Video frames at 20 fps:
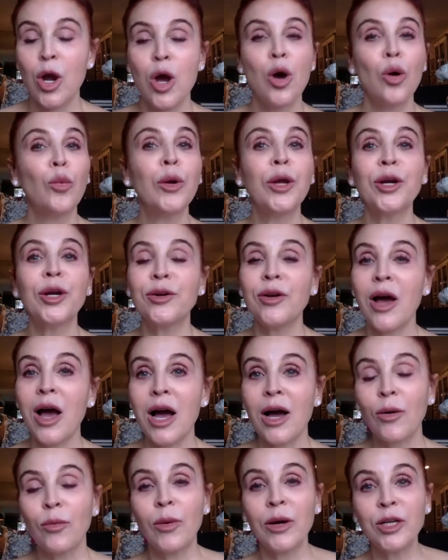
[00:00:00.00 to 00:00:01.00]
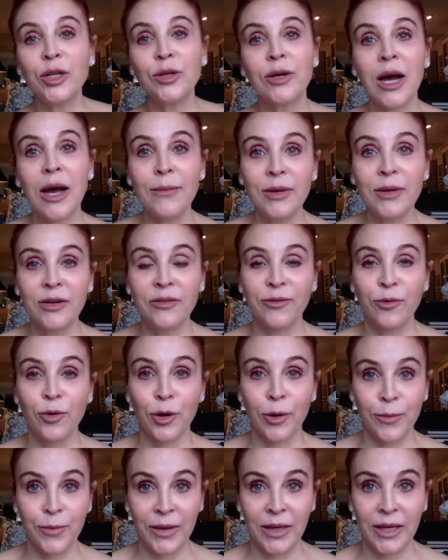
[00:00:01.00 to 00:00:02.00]
We are not, when you come in for a
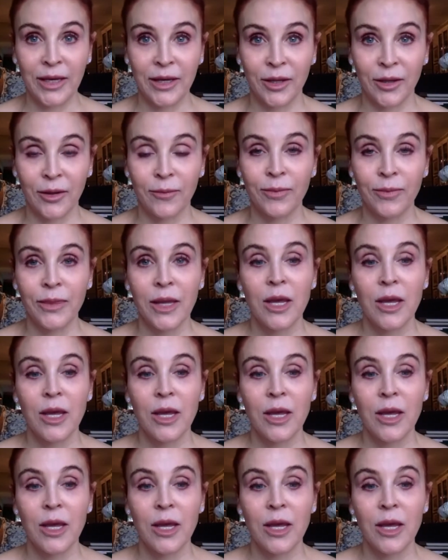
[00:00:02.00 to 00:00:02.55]
peel,